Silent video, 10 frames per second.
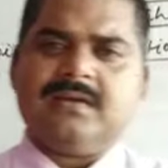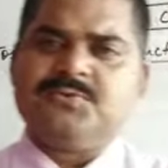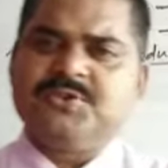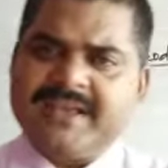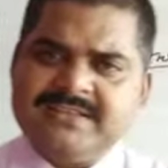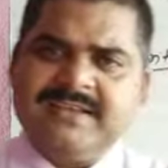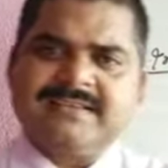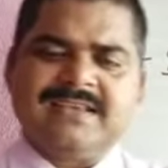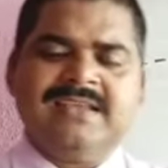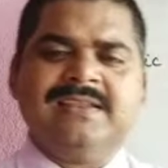
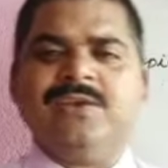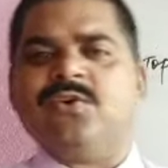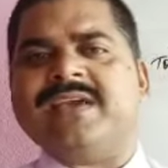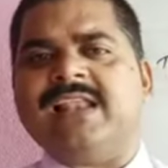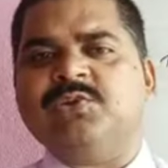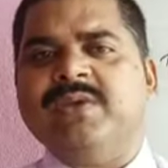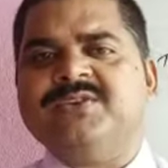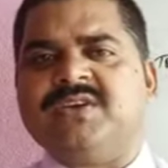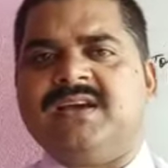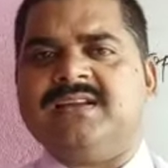changes in your
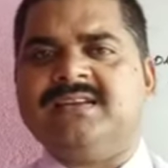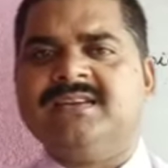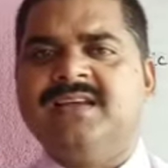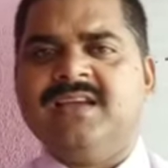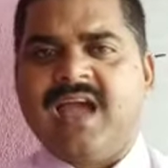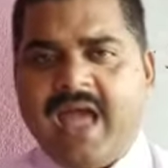calculation,